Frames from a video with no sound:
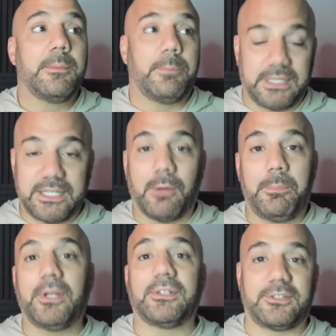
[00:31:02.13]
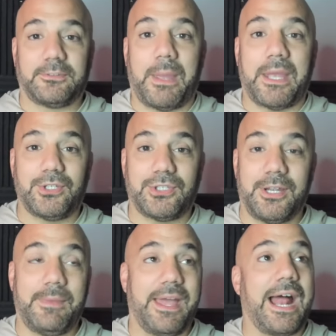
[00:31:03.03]
but they'll build a
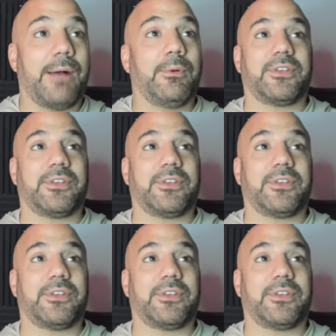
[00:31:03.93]
spaceship. And I was